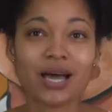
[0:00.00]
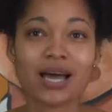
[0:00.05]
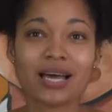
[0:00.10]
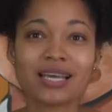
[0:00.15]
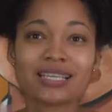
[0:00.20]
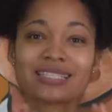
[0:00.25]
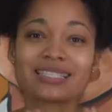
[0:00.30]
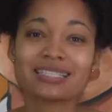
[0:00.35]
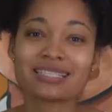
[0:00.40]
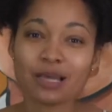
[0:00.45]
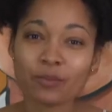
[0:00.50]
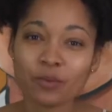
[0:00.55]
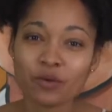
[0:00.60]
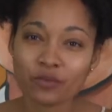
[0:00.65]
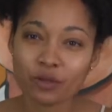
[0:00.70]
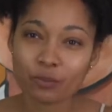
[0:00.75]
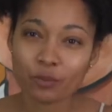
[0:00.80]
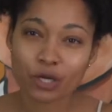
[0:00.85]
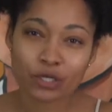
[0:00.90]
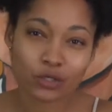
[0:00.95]
some of
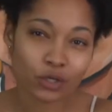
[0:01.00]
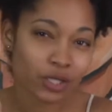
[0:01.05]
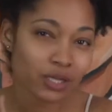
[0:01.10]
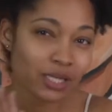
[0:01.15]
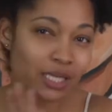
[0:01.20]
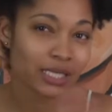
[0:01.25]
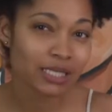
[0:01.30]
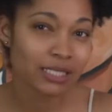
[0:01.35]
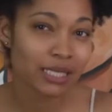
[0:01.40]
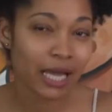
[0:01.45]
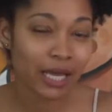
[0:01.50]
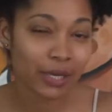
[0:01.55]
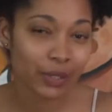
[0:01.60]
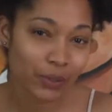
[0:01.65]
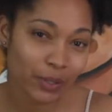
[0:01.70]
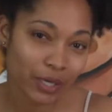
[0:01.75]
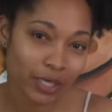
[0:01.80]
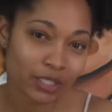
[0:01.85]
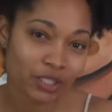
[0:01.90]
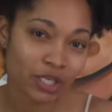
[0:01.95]
the products, not the entire
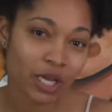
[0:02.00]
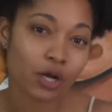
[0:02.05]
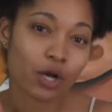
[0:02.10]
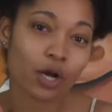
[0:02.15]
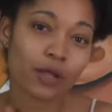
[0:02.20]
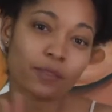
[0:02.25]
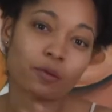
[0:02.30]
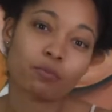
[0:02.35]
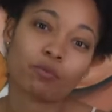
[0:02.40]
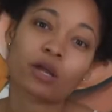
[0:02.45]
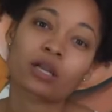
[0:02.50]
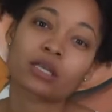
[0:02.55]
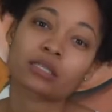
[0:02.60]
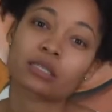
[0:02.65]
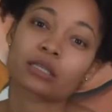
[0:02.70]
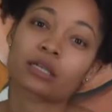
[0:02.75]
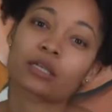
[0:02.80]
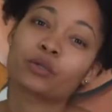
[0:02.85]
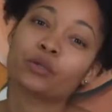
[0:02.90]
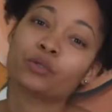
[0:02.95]
range. I got the products
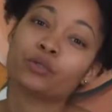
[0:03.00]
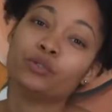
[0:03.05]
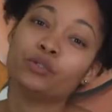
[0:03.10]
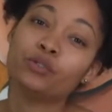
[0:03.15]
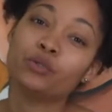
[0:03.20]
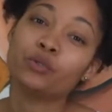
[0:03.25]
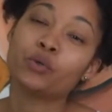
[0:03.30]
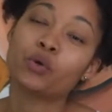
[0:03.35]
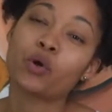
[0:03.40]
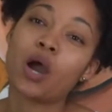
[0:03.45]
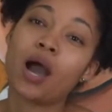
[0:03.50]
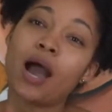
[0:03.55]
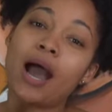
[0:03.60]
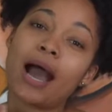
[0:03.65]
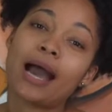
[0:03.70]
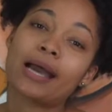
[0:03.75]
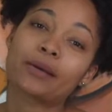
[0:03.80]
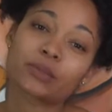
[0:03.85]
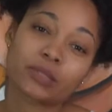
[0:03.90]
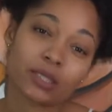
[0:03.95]
that I knew
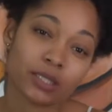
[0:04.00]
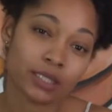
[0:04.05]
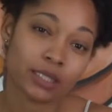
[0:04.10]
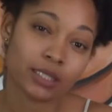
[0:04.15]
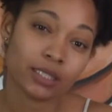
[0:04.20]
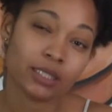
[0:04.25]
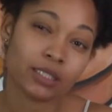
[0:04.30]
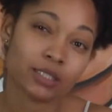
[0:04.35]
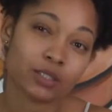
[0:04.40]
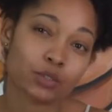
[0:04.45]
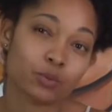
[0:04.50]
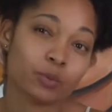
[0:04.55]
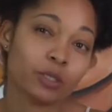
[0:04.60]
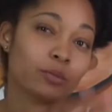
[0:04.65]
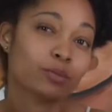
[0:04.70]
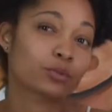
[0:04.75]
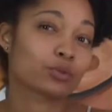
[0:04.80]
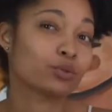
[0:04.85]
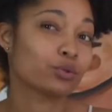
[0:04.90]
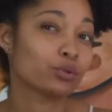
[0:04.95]
I was gonna need to be
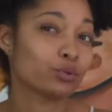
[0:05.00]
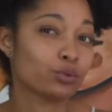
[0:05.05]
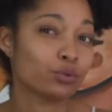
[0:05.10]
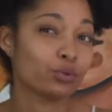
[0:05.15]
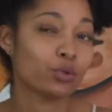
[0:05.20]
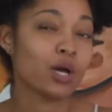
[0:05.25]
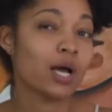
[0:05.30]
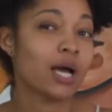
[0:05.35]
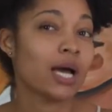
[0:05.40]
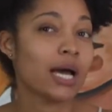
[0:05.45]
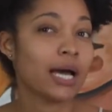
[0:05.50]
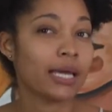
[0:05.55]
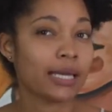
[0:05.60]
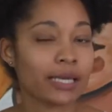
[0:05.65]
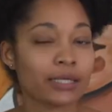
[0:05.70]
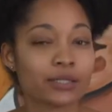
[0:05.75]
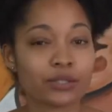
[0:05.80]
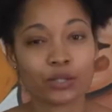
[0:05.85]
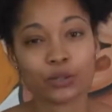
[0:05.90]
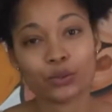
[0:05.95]
able to do a
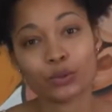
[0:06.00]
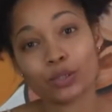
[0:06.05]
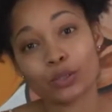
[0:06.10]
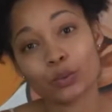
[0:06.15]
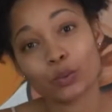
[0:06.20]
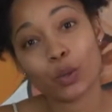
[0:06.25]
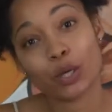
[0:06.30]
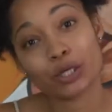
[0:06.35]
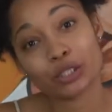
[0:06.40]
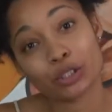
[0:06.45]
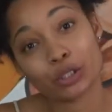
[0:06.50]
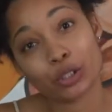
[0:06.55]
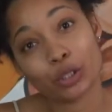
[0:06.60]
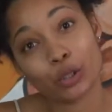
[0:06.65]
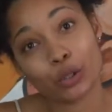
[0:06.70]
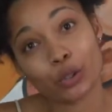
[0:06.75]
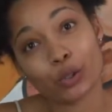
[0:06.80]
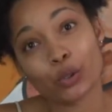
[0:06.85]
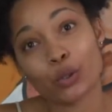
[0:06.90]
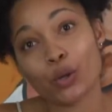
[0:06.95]
nice cute little wash and
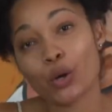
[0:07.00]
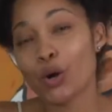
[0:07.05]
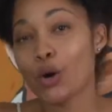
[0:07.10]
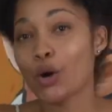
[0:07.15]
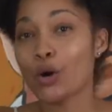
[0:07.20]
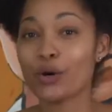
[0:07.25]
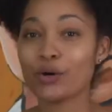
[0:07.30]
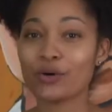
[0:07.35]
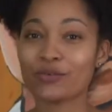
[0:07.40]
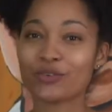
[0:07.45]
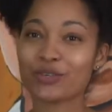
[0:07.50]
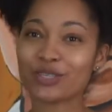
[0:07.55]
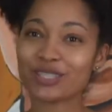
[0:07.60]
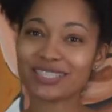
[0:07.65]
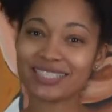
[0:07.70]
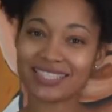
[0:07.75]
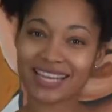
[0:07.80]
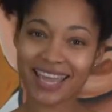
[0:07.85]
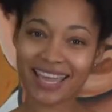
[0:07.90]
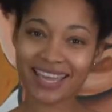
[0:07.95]
go for
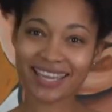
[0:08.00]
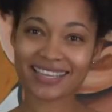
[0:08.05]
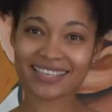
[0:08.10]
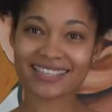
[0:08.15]
today.